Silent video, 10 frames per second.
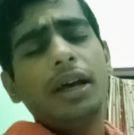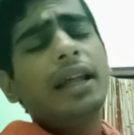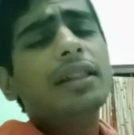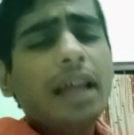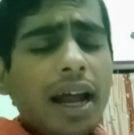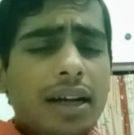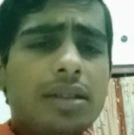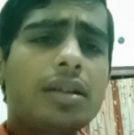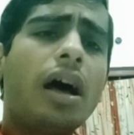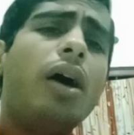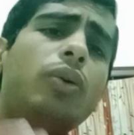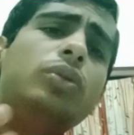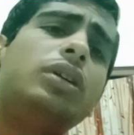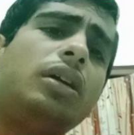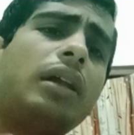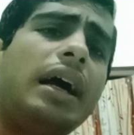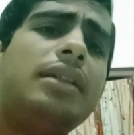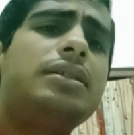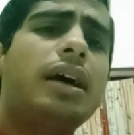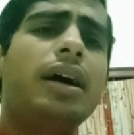and that's how the
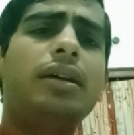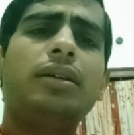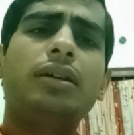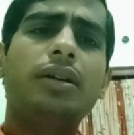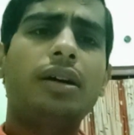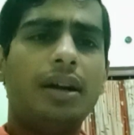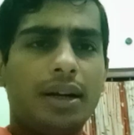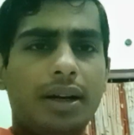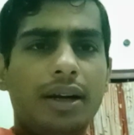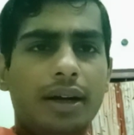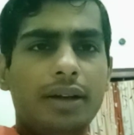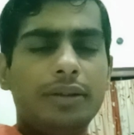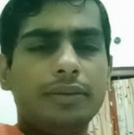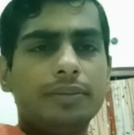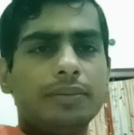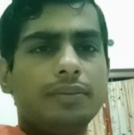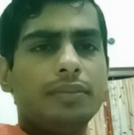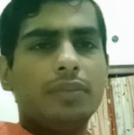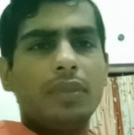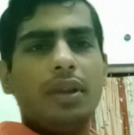trials are conducted.
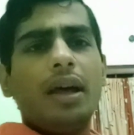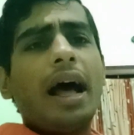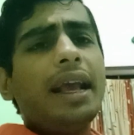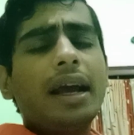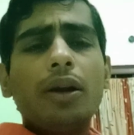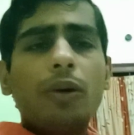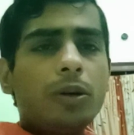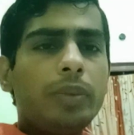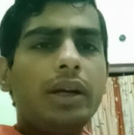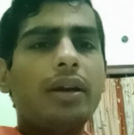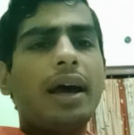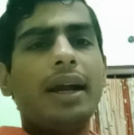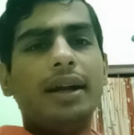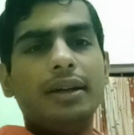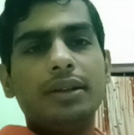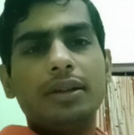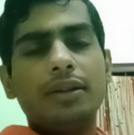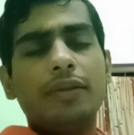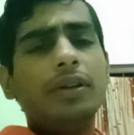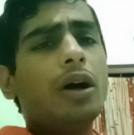I cannot be tried
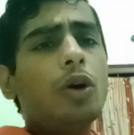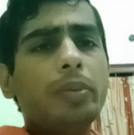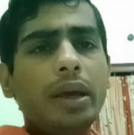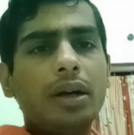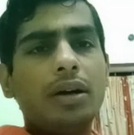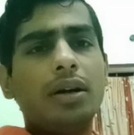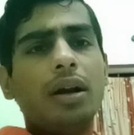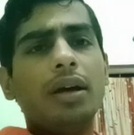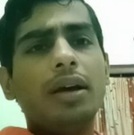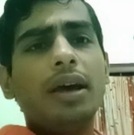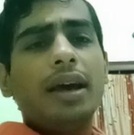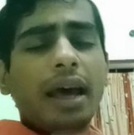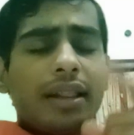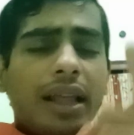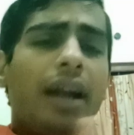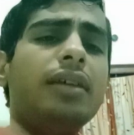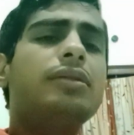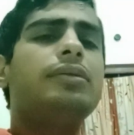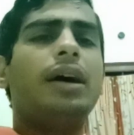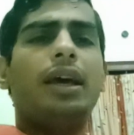without being heard, and that
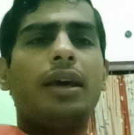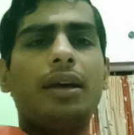is why